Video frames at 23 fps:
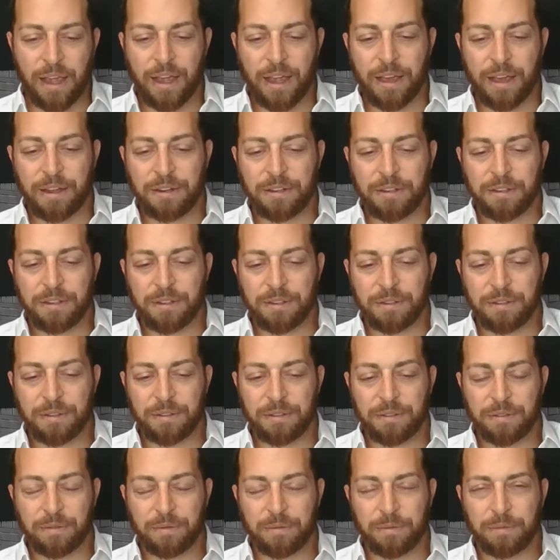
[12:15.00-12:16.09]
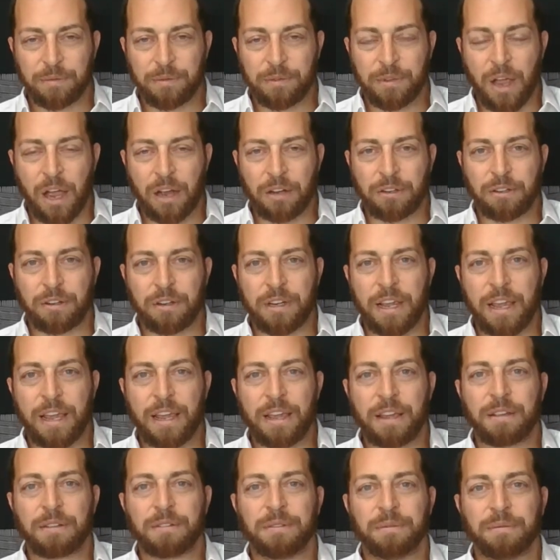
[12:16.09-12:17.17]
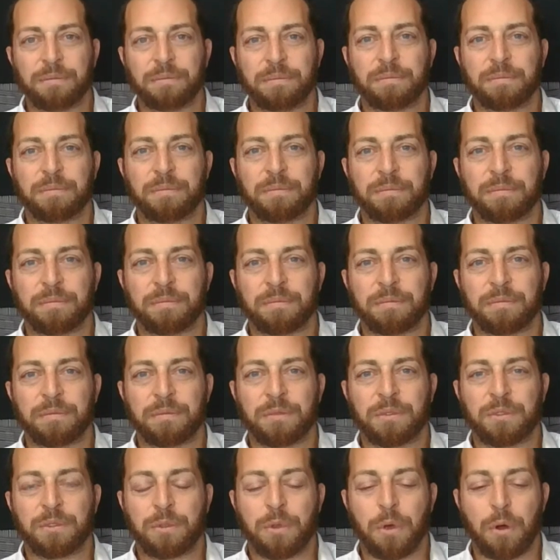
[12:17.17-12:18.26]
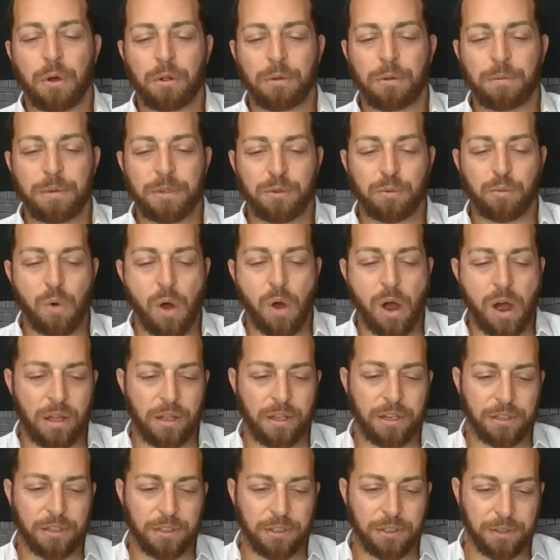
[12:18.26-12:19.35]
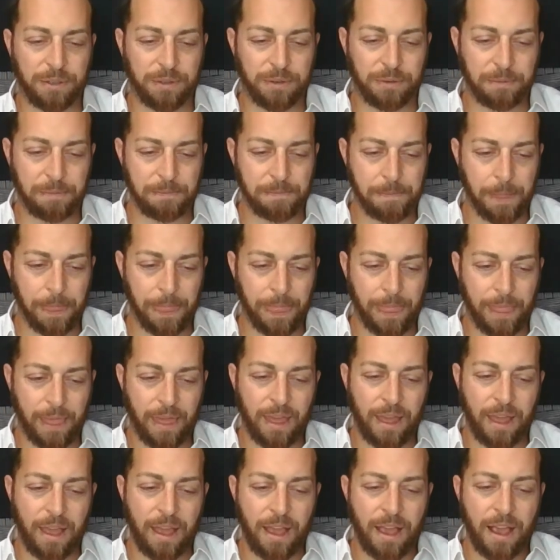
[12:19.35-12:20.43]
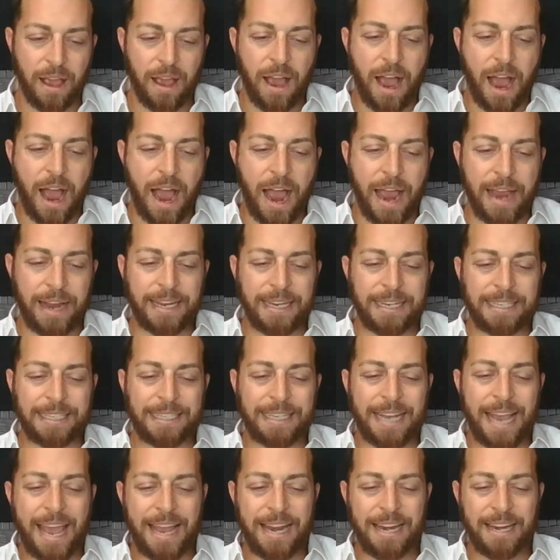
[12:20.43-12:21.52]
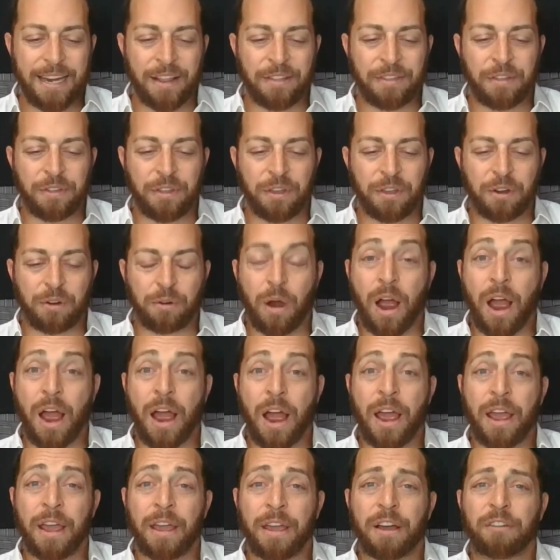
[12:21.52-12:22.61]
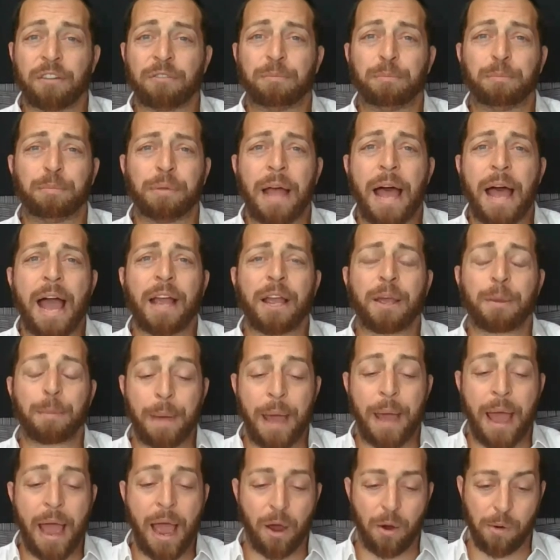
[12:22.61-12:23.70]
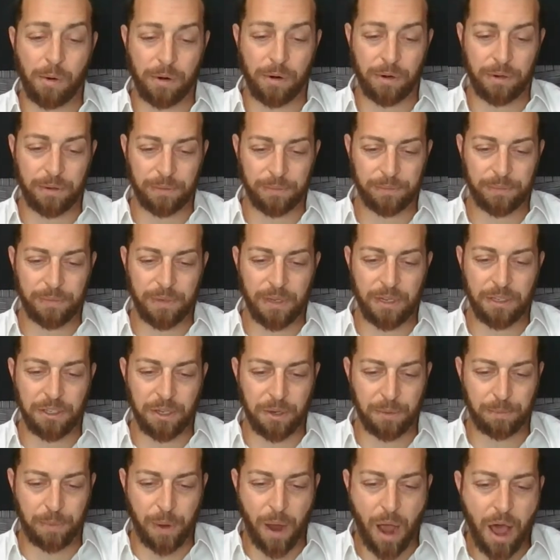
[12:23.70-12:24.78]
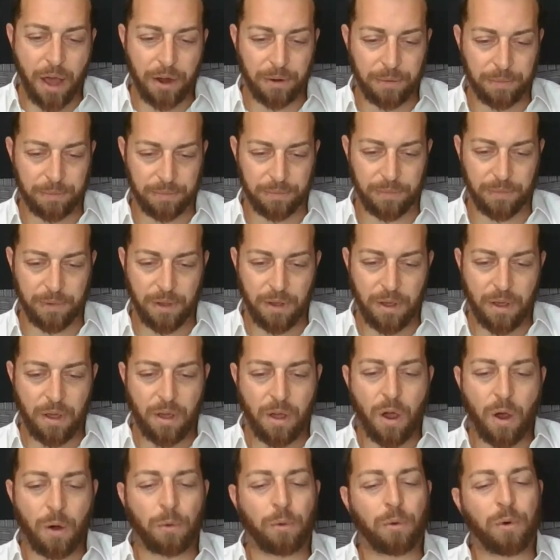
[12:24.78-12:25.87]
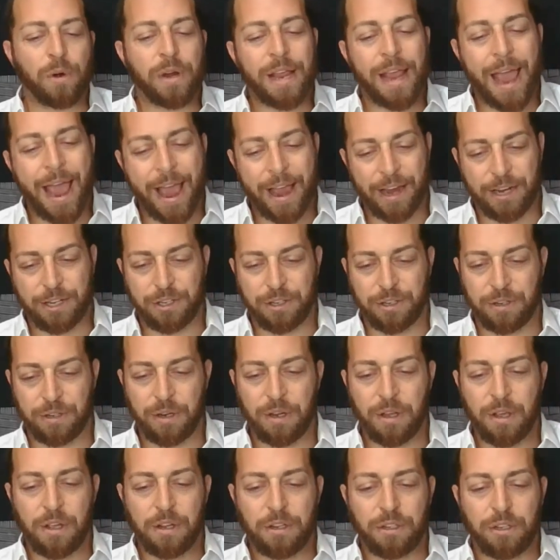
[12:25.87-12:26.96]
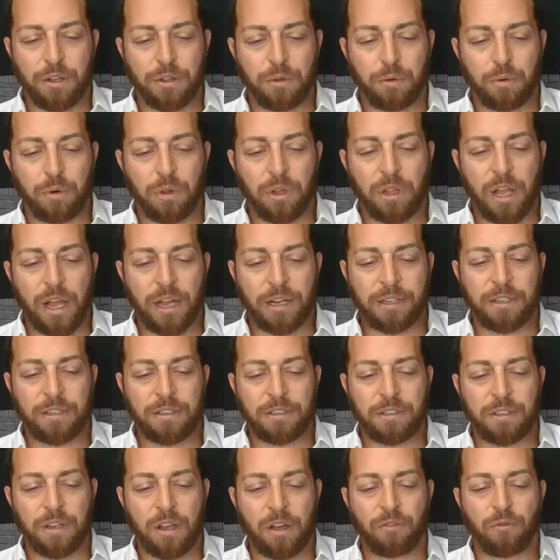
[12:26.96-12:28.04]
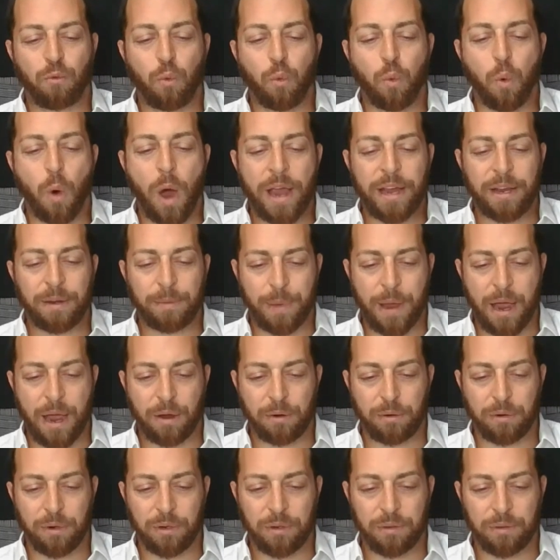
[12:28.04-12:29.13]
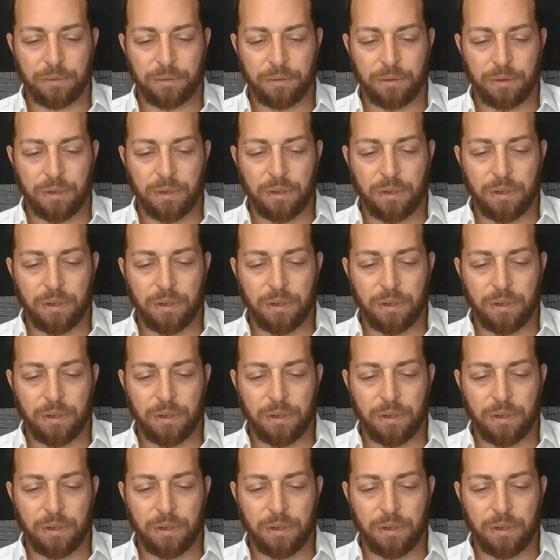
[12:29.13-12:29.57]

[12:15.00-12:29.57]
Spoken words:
And Dr. King told Mr. Wallace, "I contend that the cry of black power is at bottom a reaction to the reluctance of white power